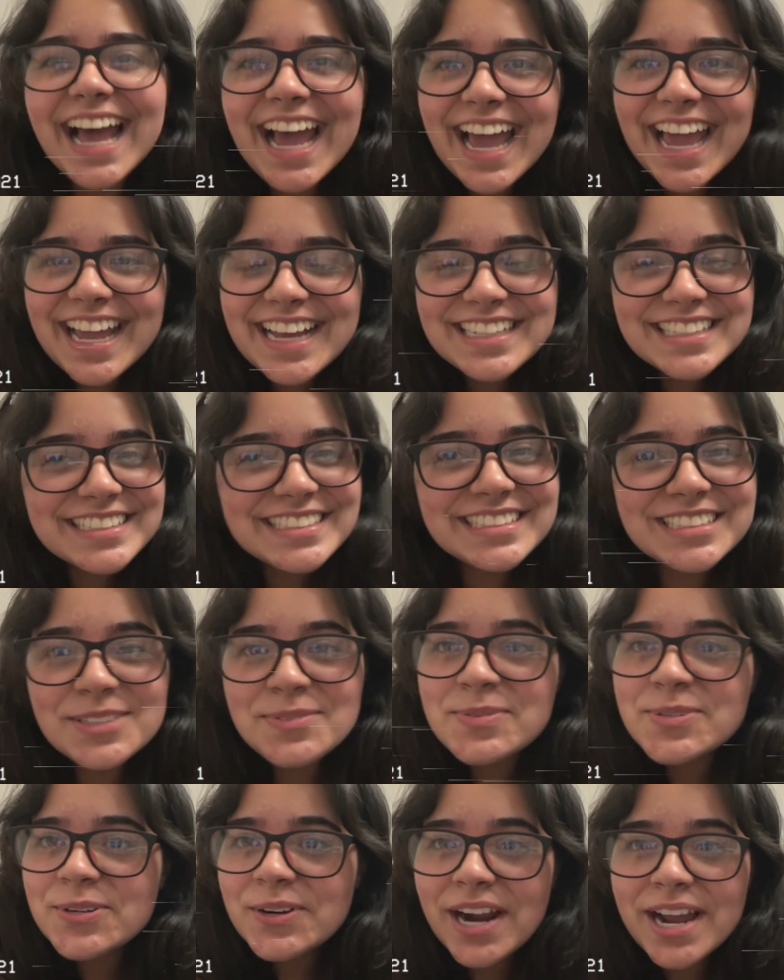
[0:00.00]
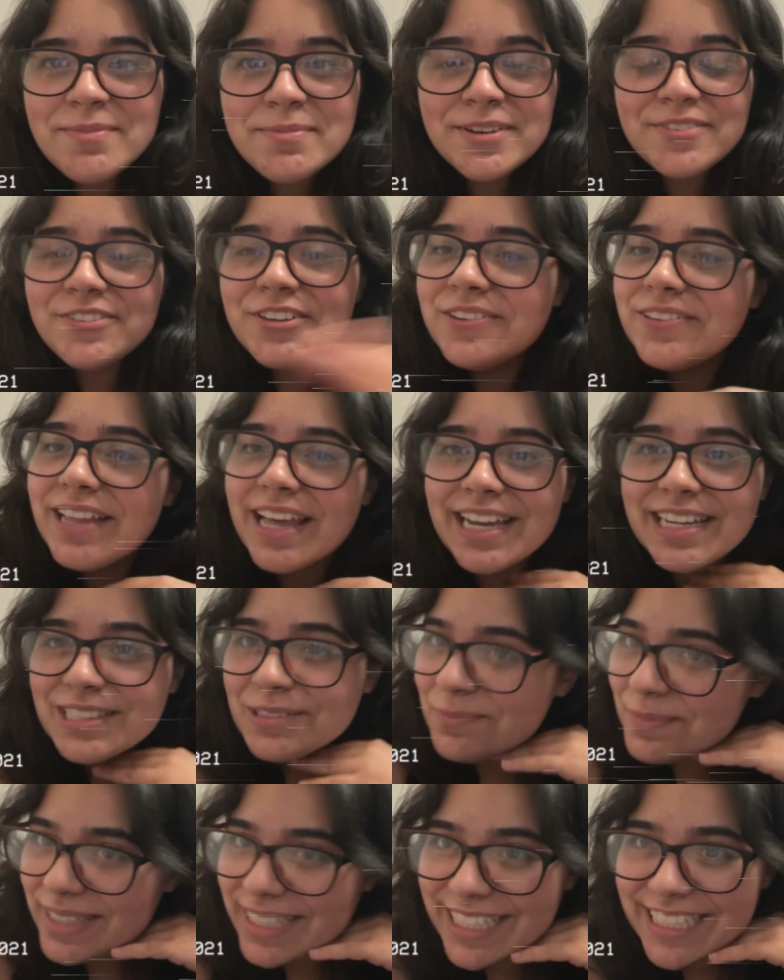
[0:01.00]
and subscribe if you liked
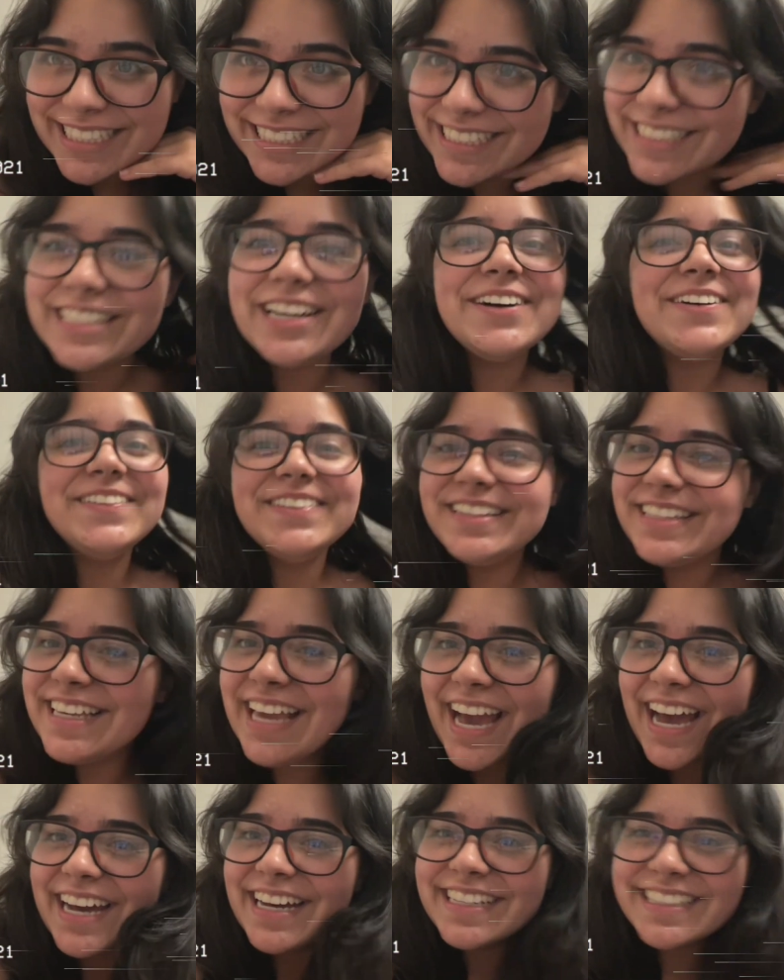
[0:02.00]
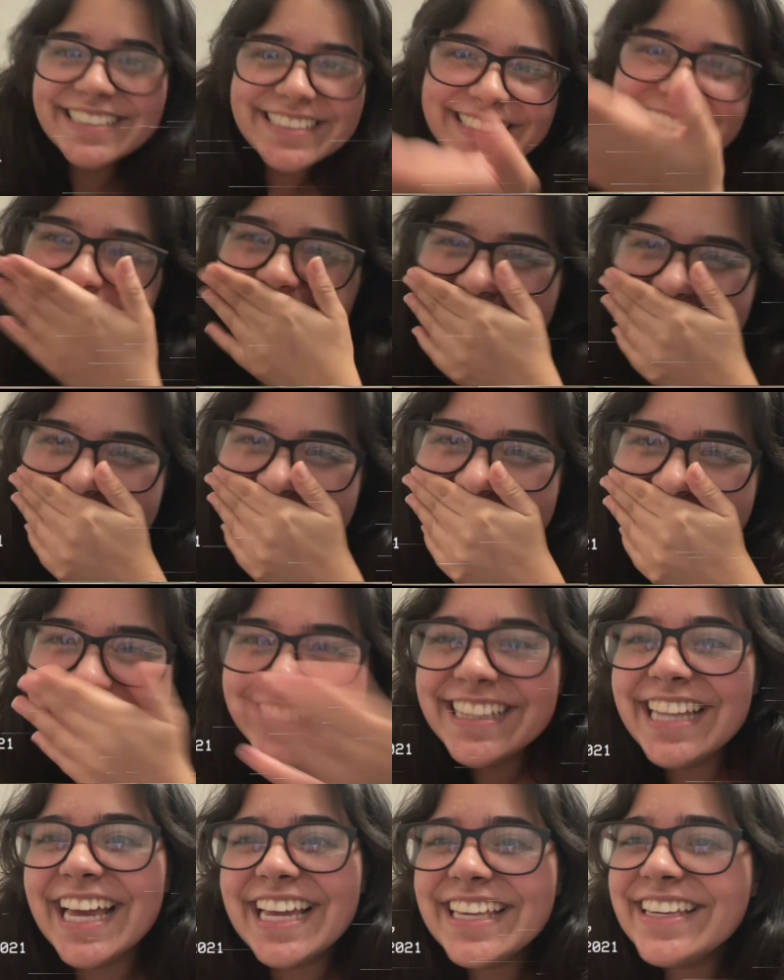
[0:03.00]
me. So yeah,
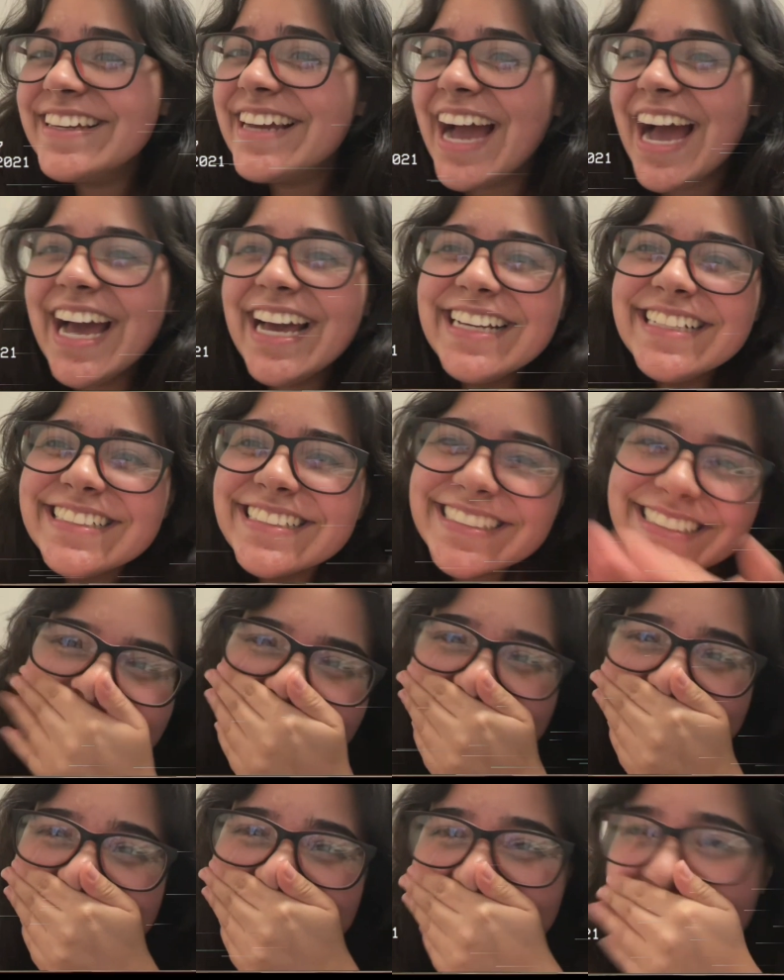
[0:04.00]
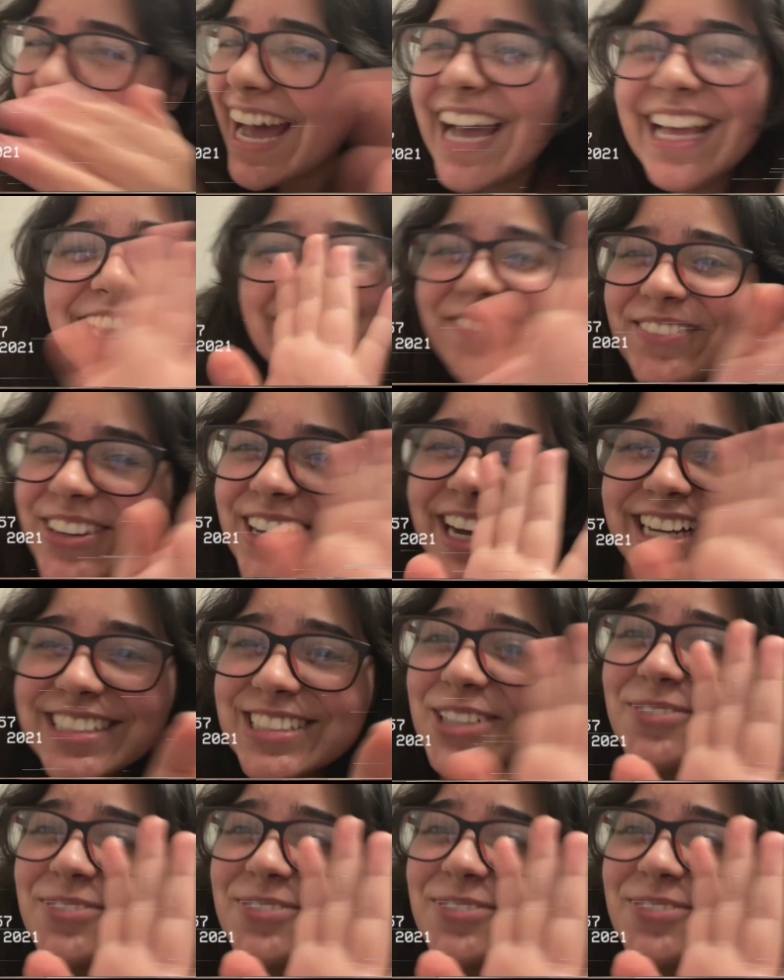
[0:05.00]
thank you guys. I love you guys so